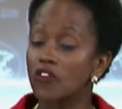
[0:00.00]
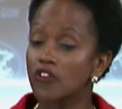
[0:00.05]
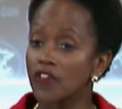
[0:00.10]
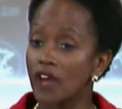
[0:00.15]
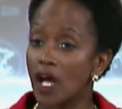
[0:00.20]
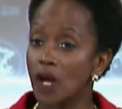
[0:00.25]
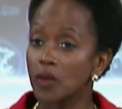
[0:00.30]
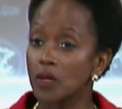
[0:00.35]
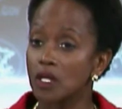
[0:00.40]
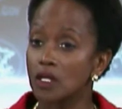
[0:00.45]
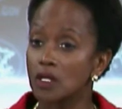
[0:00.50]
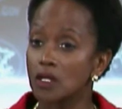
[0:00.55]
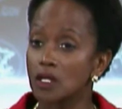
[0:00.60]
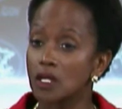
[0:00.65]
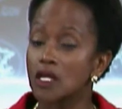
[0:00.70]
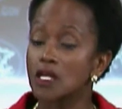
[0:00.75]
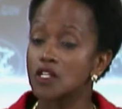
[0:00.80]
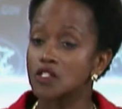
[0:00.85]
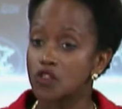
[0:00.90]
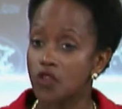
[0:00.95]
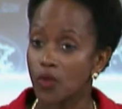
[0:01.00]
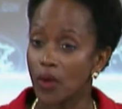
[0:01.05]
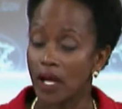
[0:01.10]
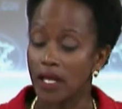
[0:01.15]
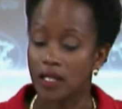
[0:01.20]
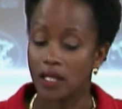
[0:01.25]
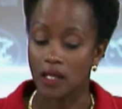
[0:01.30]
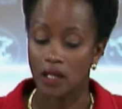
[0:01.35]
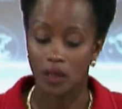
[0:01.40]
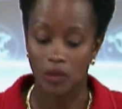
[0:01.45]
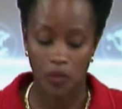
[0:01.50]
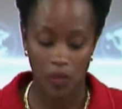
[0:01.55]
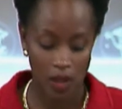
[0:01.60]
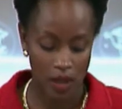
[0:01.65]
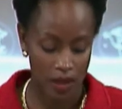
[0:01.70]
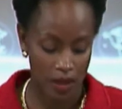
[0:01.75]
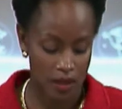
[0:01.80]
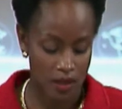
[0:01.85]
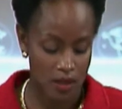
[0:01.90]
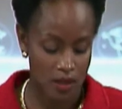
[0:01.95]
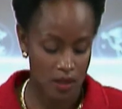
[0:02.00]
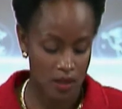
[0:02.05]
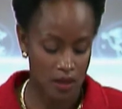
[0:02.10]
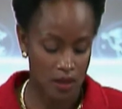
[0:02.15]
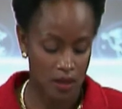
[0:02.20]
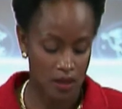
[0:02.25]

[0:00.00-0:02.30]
famine is threatening millions.